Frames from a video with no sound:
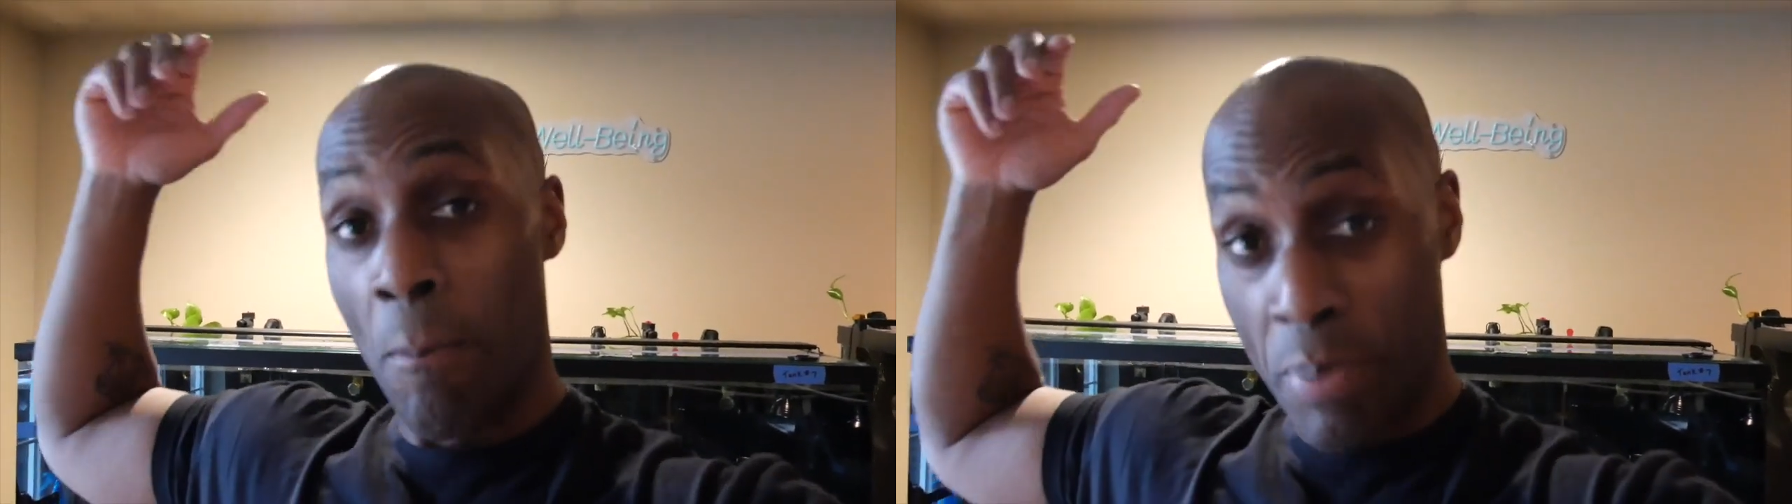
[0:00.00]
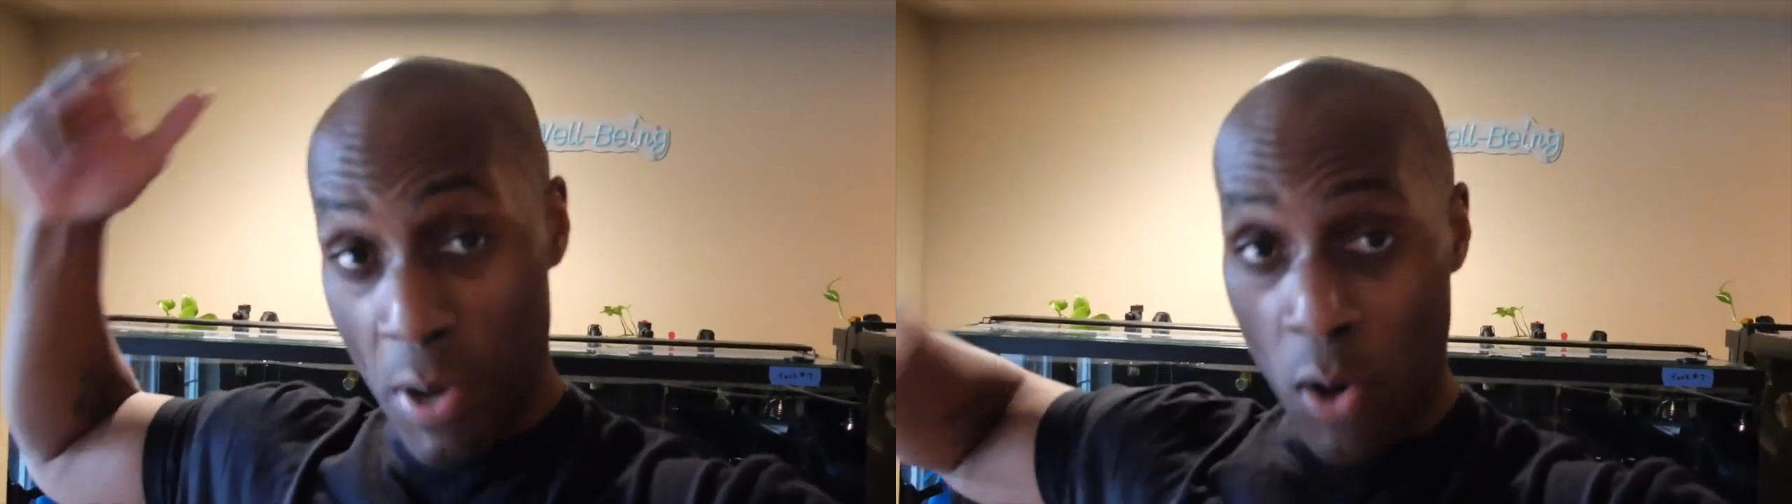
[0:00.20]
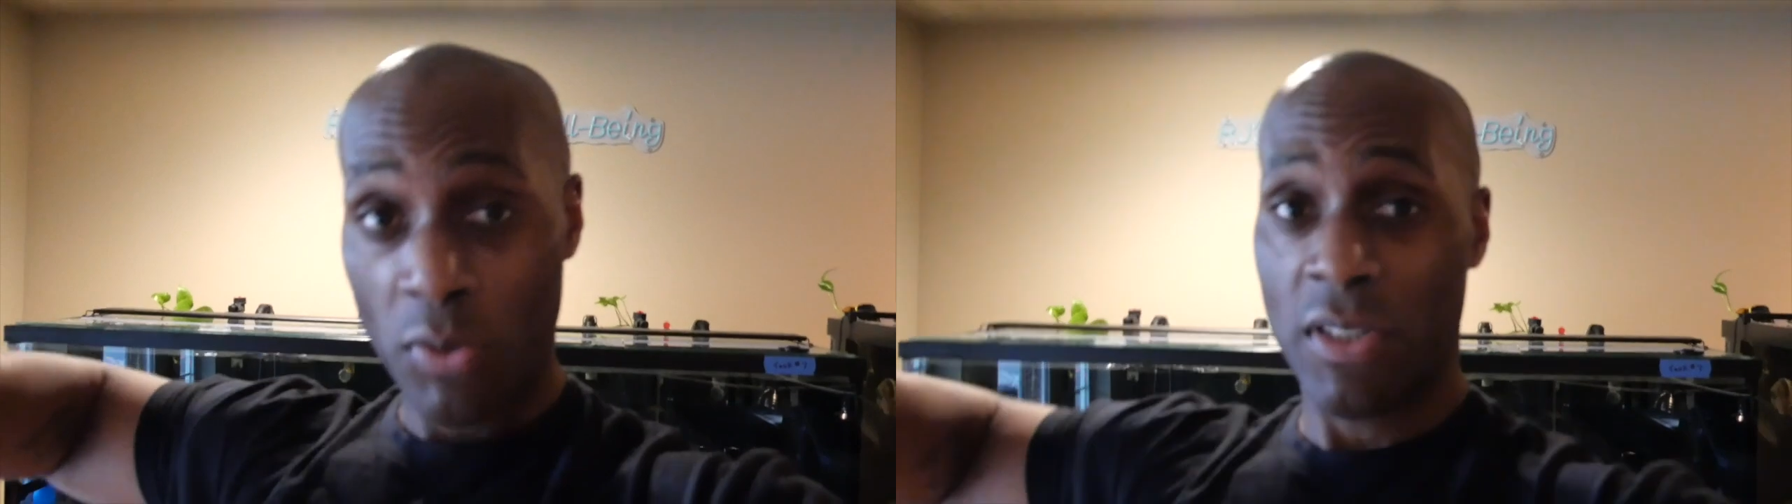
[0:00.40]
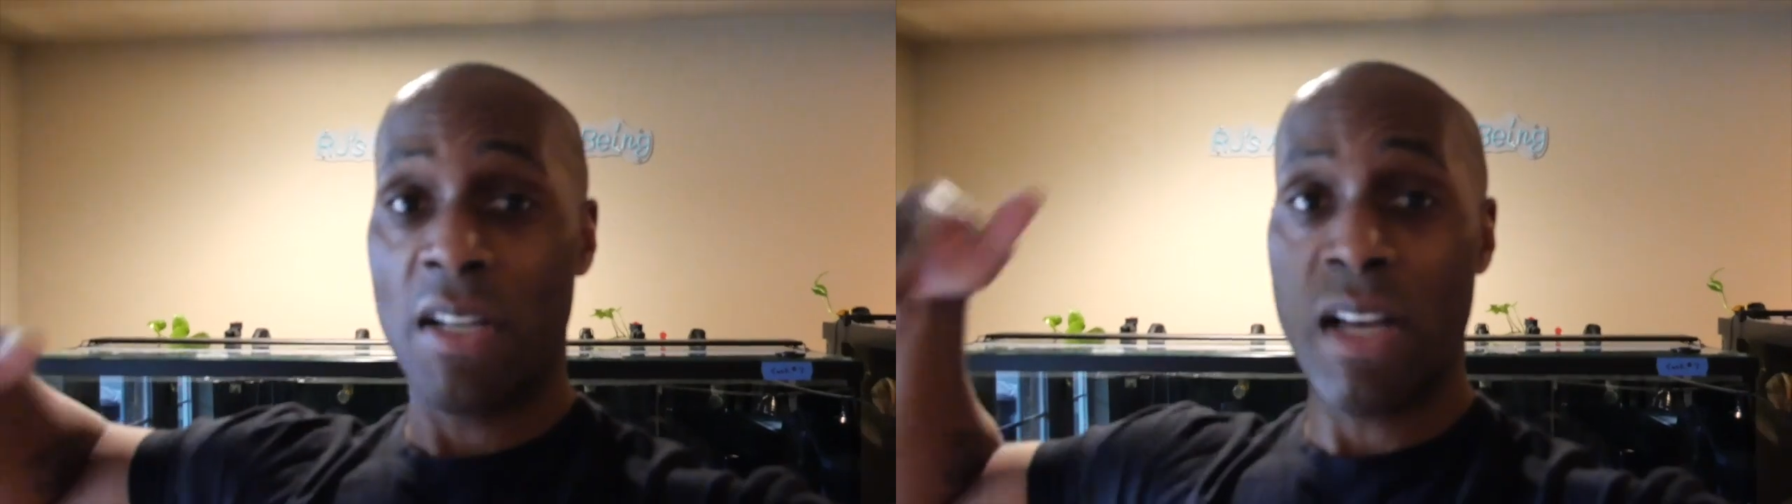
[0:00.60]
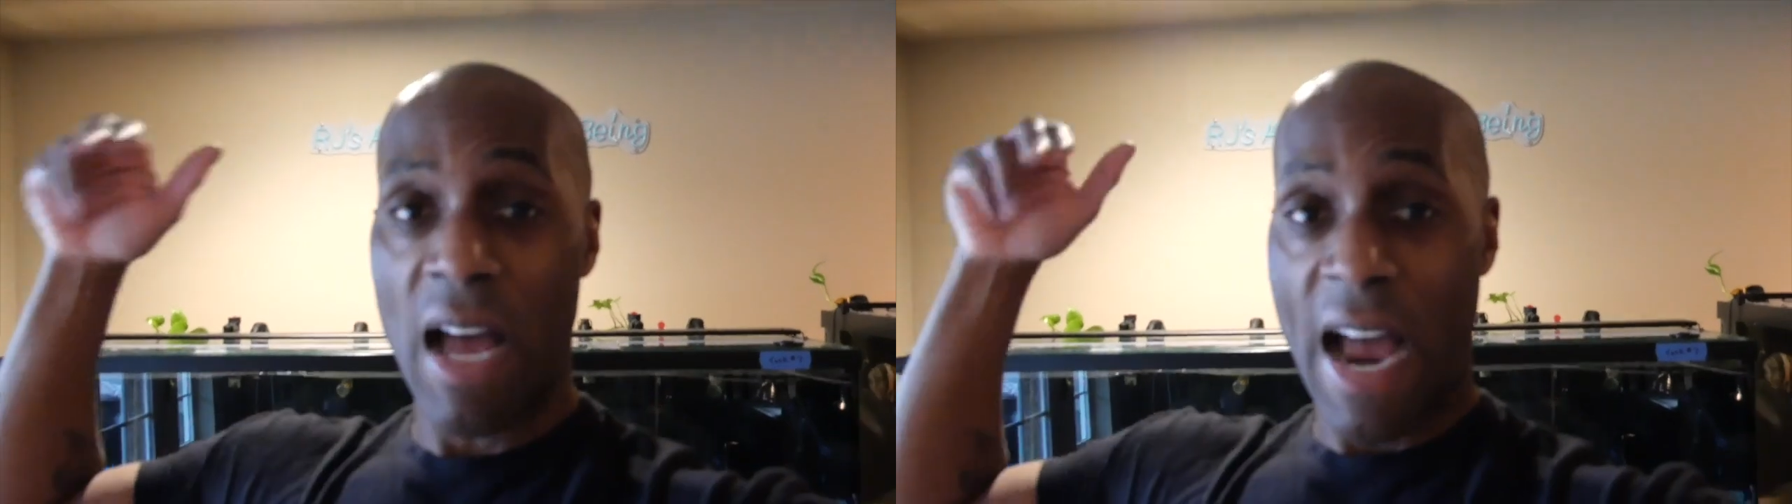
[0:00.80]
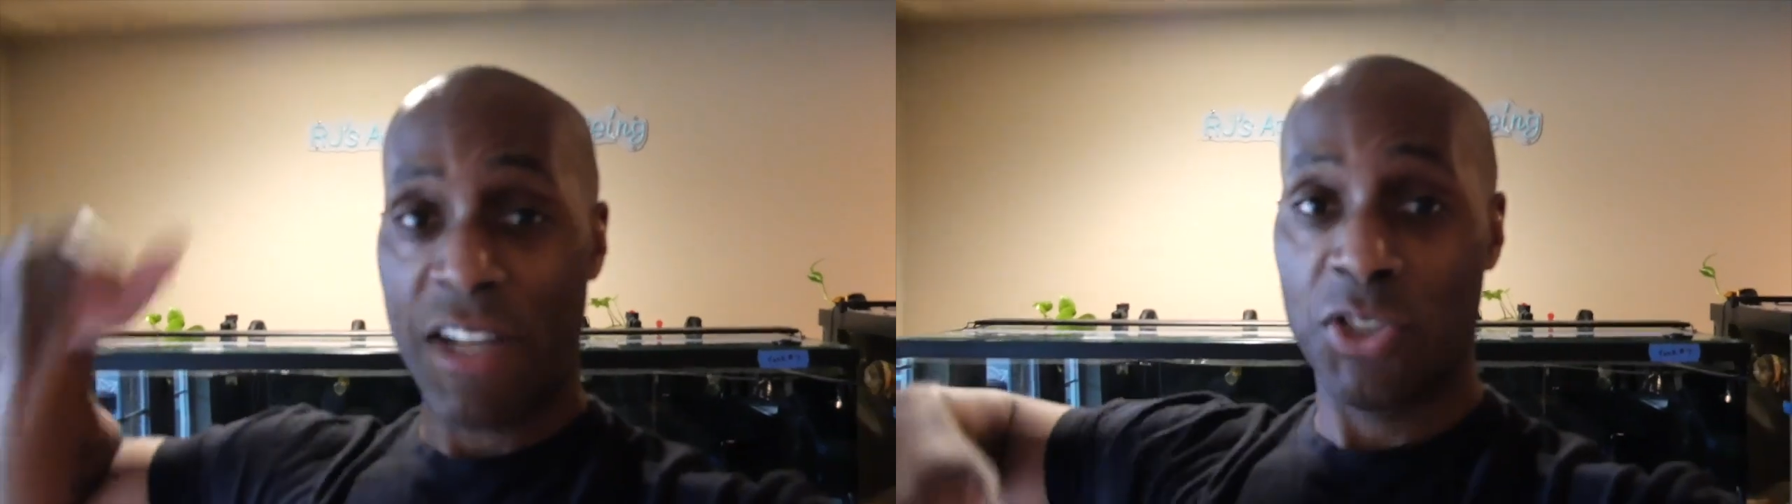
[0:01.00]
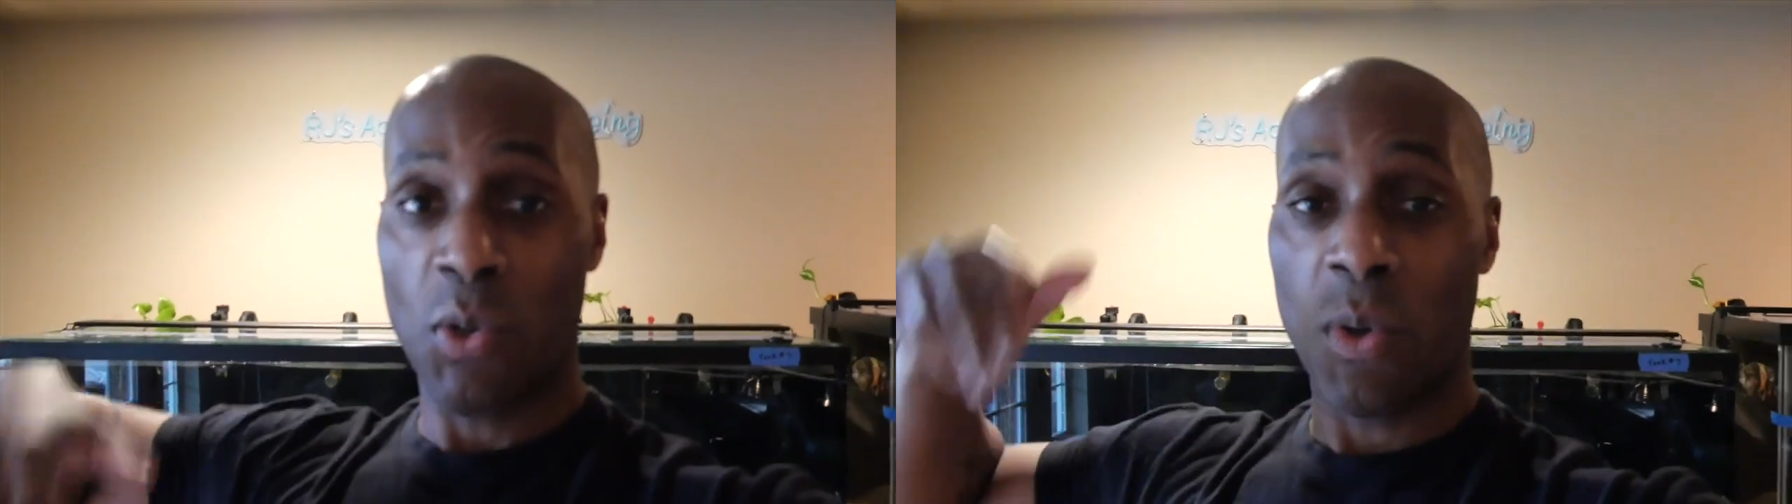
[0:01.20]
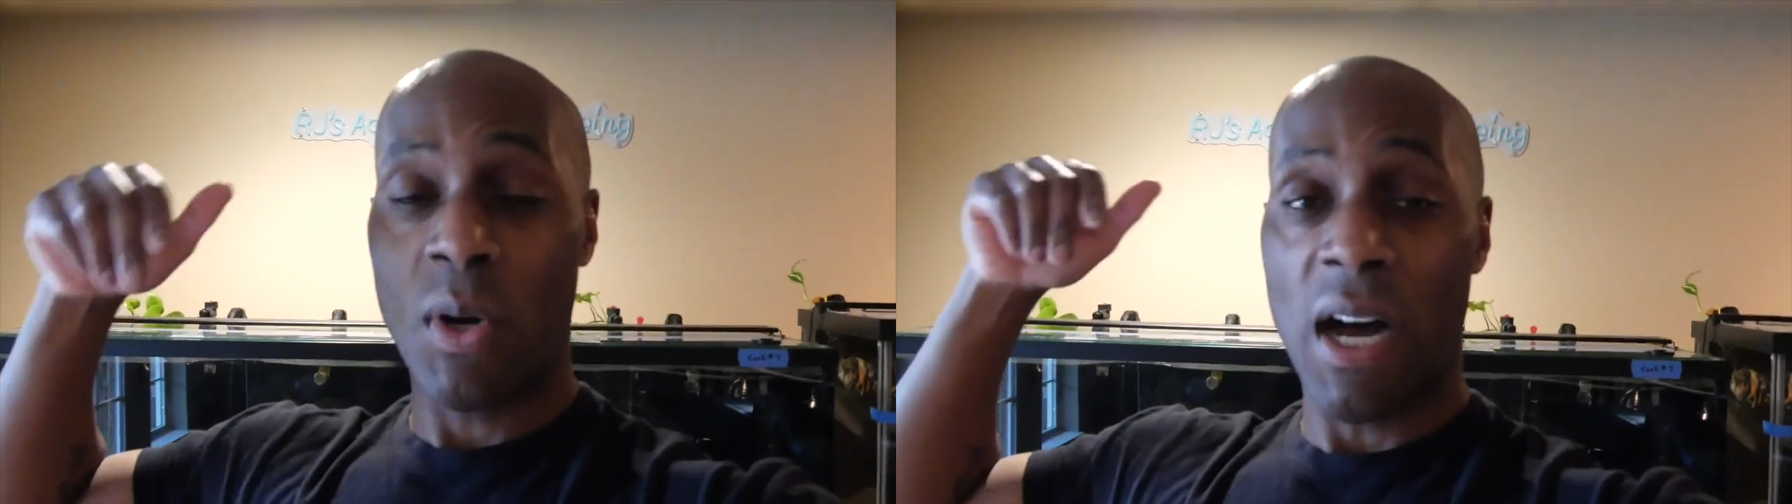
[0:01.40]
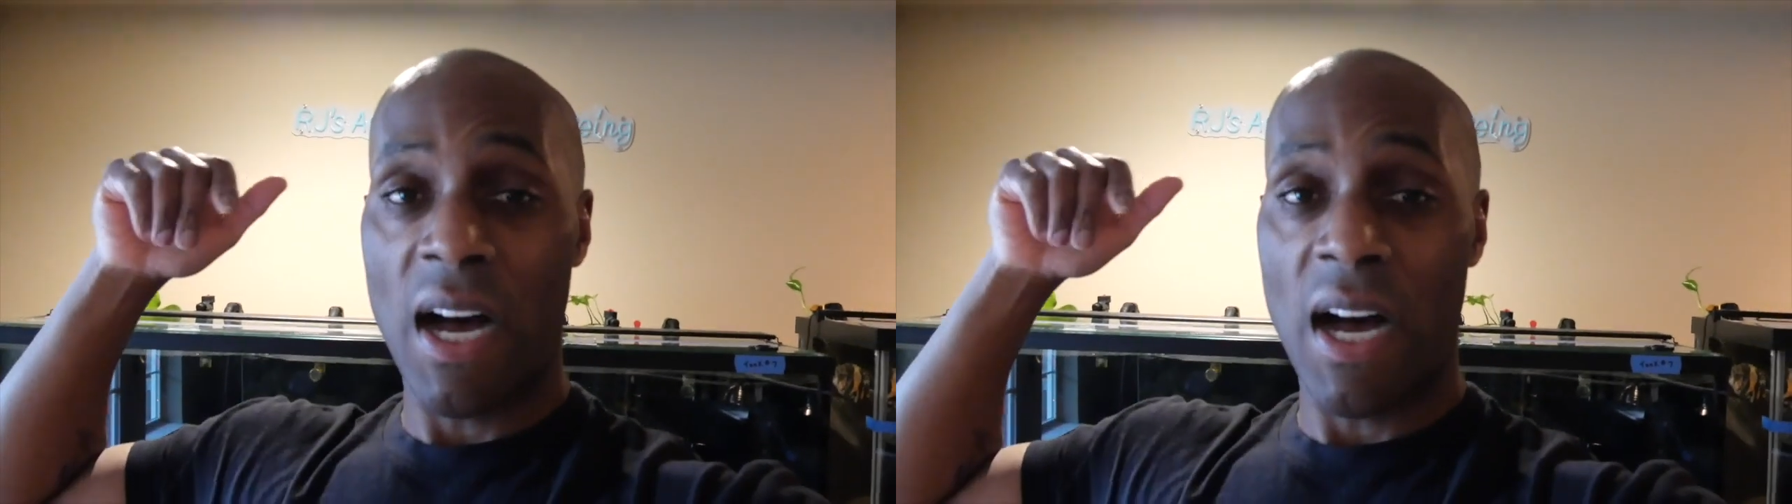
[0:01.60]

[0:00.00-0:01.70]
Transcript: built the actual